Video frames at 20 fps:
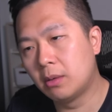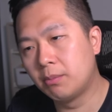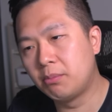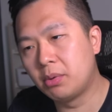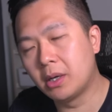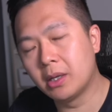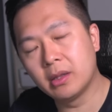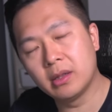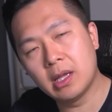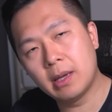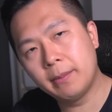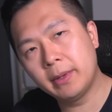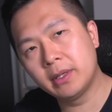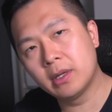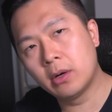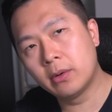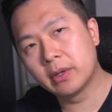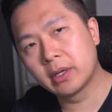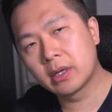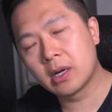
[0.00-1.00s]
but let me
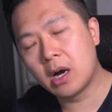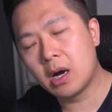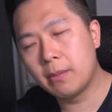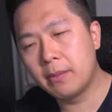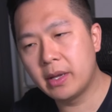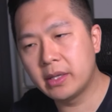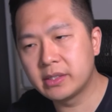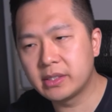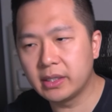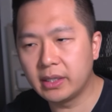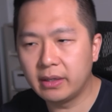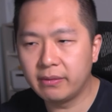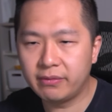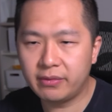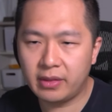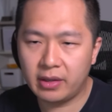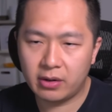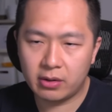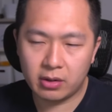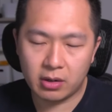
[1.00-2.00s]
know in the comments if
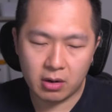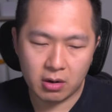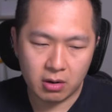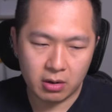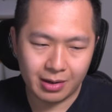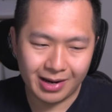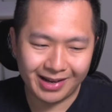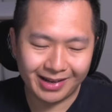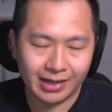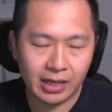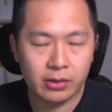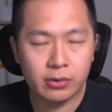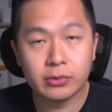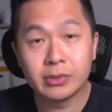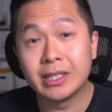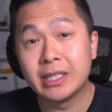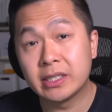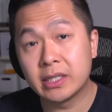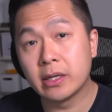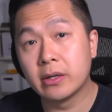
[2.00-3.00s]
there are any other
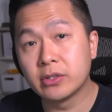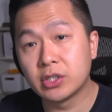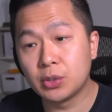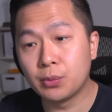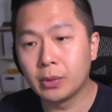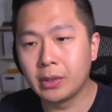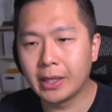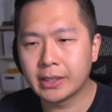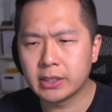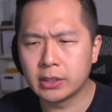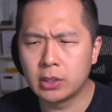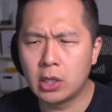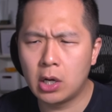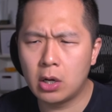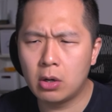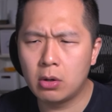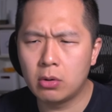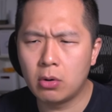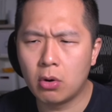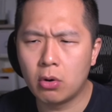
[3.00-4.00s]
details you would like to
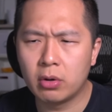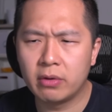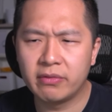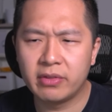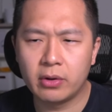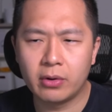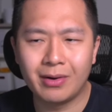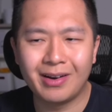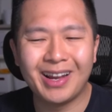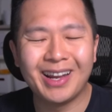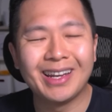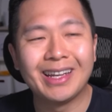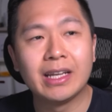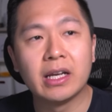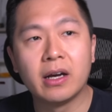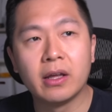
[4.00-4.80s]
know or if there are any